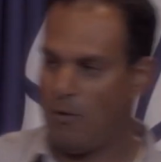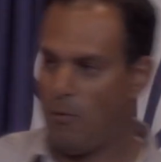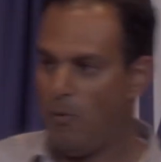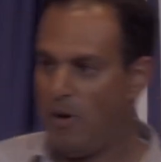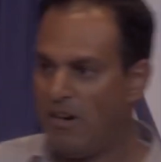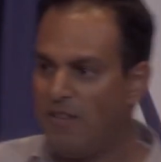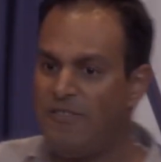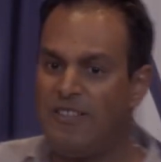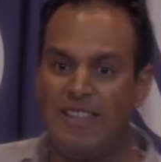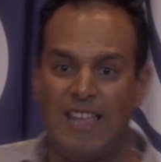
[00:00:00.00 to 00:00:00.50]

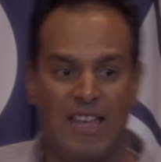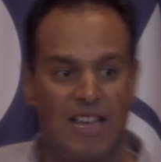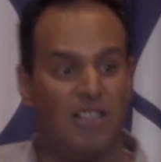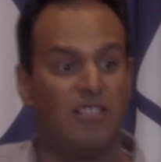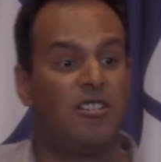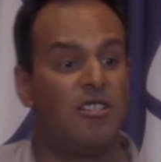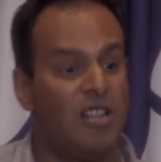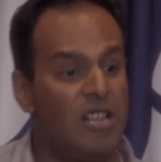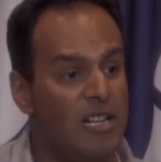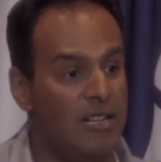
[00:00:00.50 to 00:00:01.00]
Wherever they
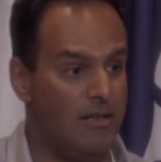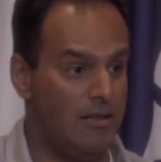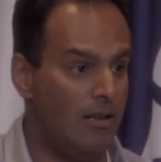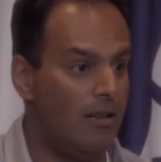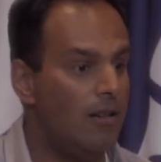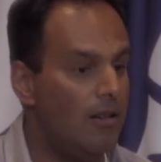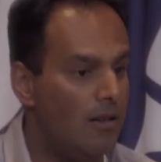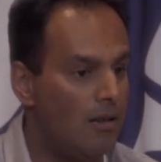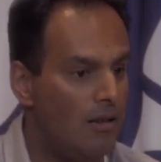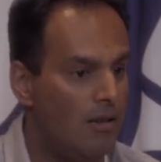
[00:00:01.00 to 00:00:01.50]
agreed,
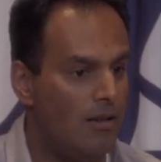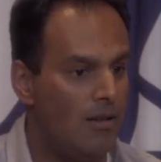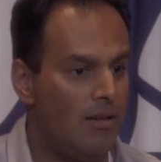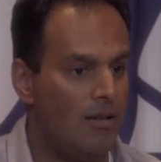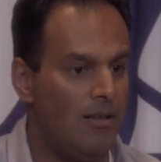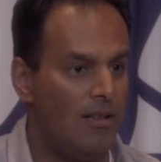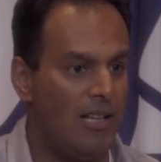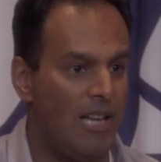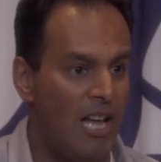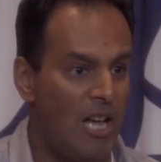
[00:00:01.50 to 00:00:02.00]

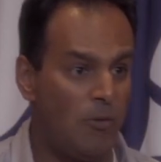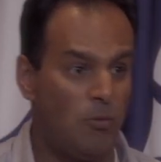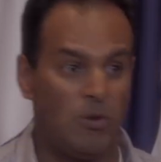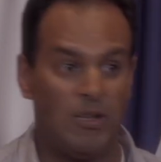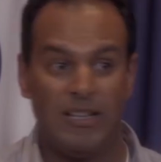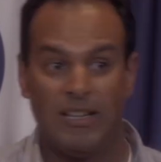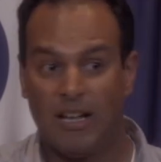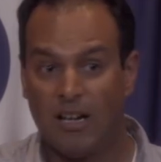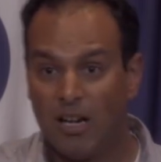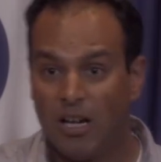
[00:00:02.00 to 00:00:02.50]
it would
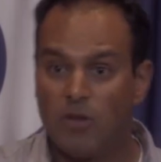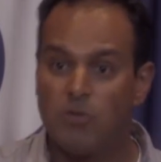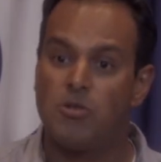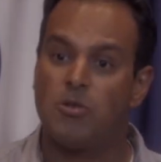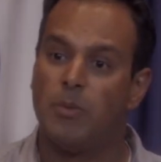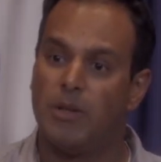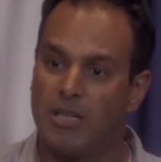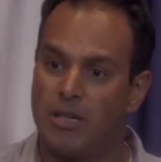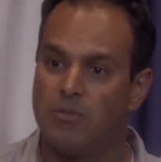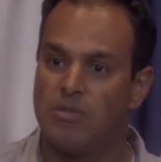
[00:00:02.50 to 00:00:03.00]
null out
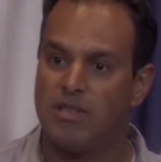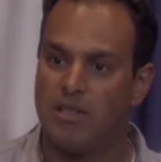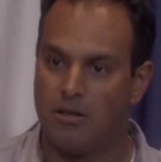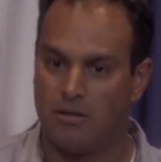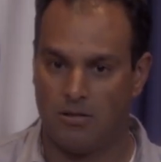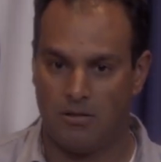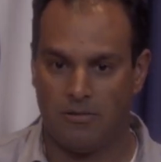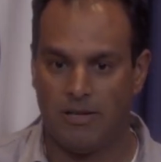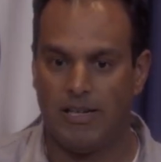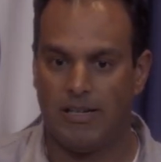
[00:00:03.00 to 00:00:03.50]
to become
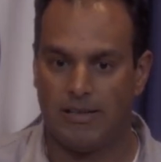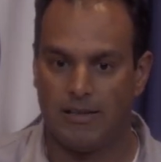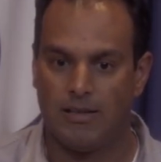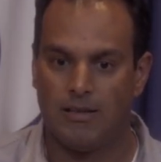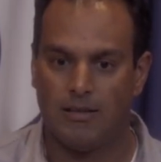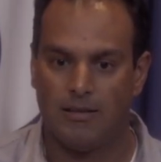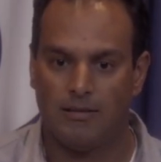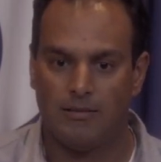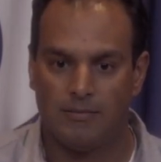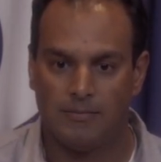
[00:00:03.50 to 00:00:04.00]
0, right?
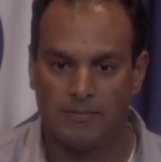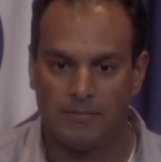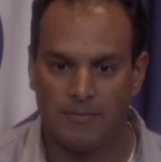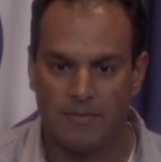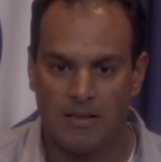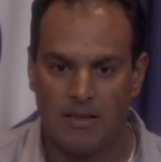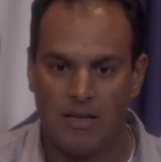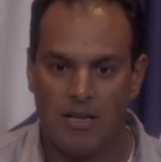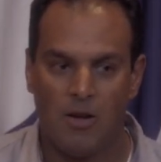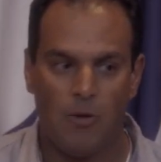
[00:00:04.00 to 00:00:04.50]

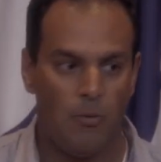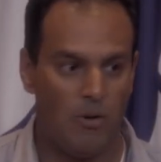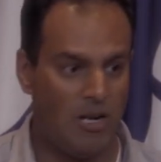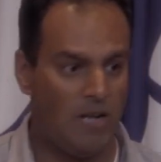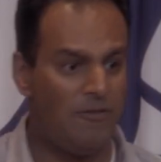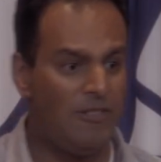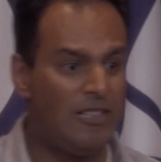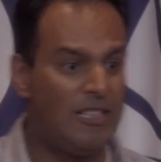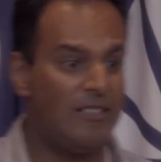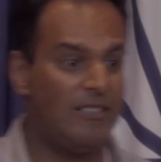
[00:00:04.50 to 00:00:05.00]

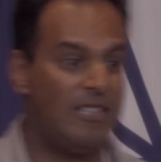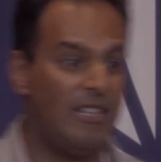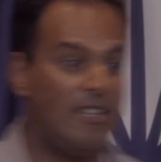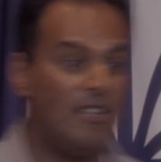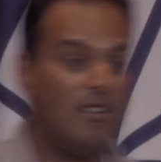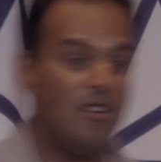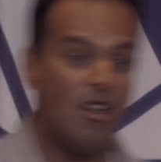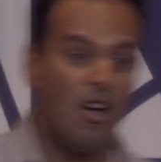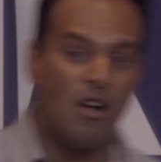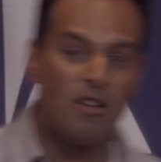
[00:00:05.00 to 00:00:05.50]
Wherever they
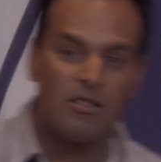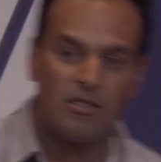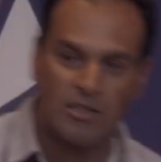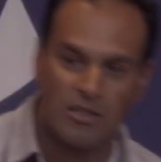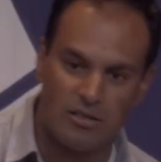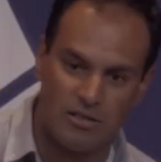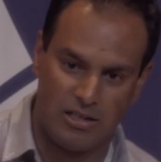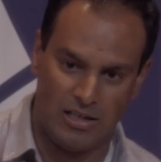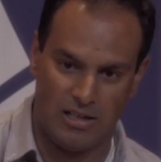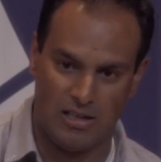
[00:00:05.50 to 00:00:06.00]
did not
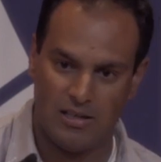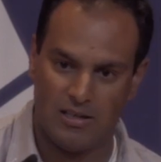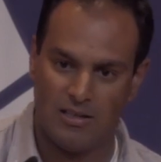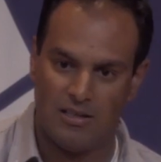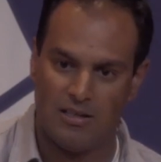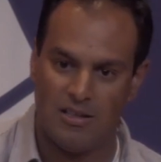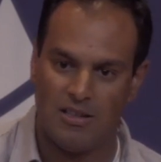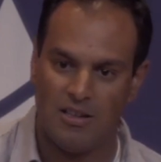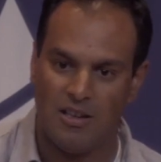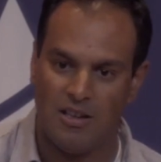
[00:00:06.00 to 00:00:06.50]
agree,
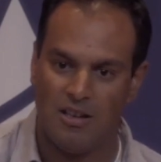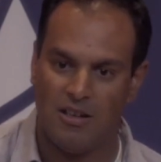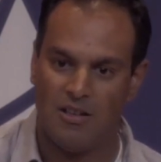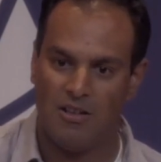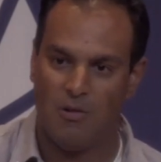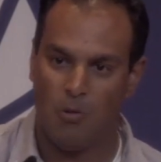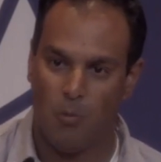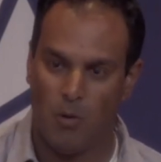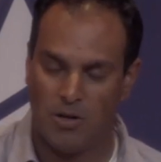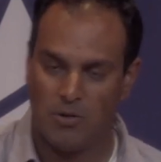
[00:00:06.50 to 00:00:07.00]

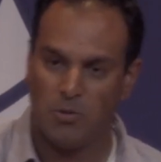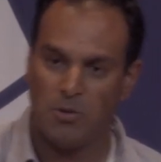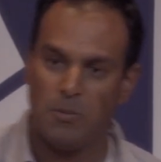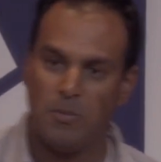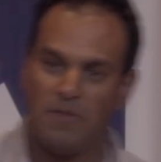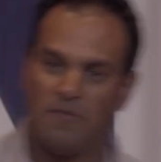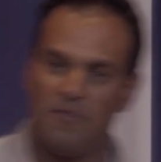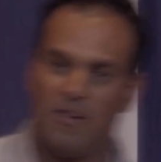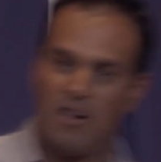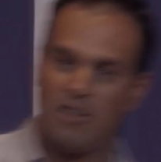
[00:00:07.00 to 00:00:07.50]
one would
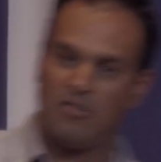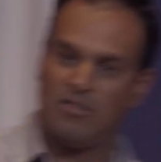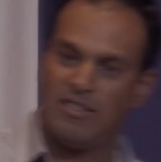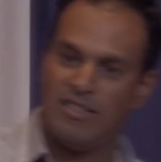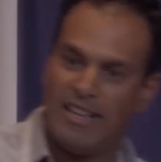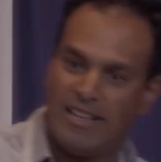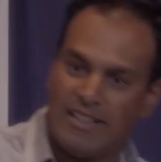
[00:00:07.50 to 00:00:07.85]
be far on the